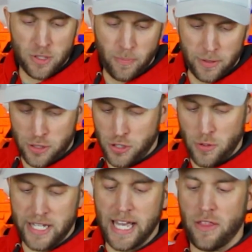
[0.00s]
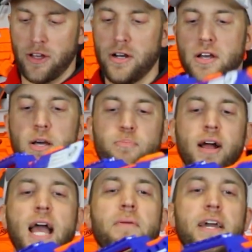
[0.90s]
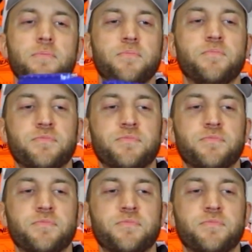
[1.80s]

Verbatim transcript: is to put the 2 together, prime it.